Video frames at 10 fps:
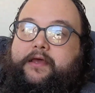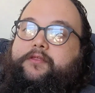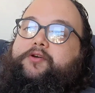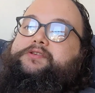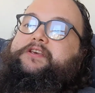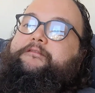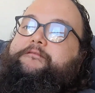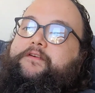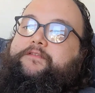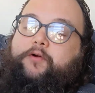And those
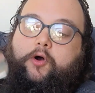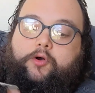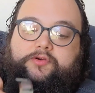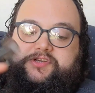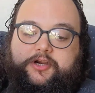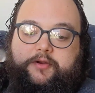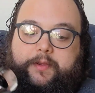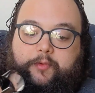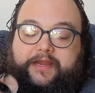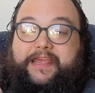filter holes are going to
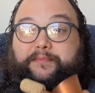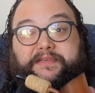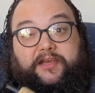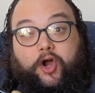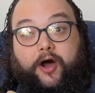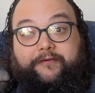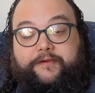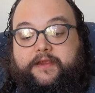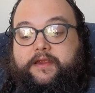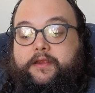be what keeps the
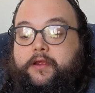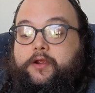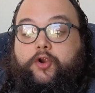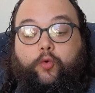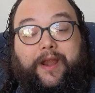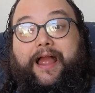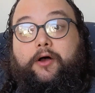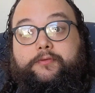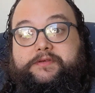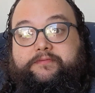coffee
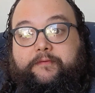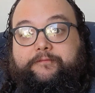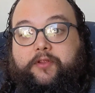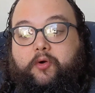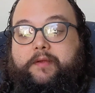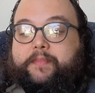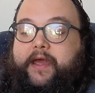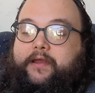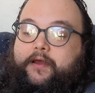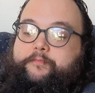grounds from flowing
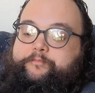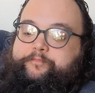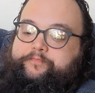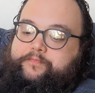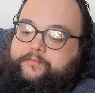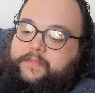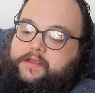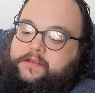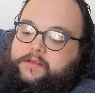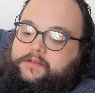back up.
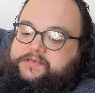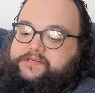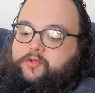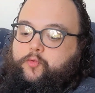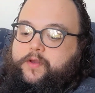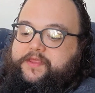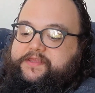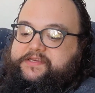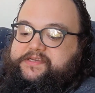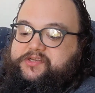So the way
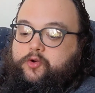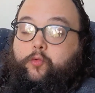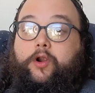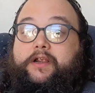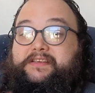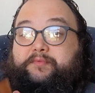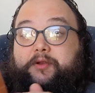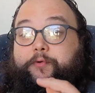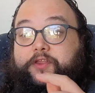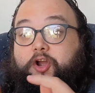that this is going to work is I'm
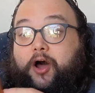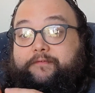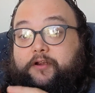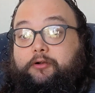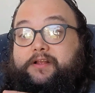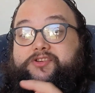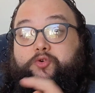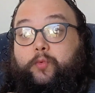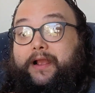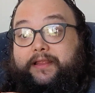going to put the coffee grounds
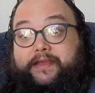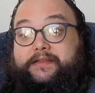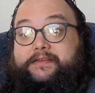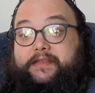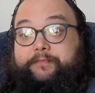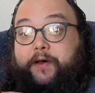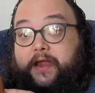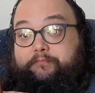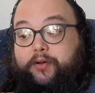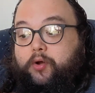directly into the
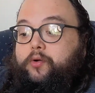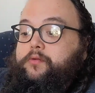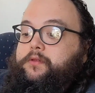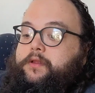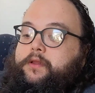pipe bowl.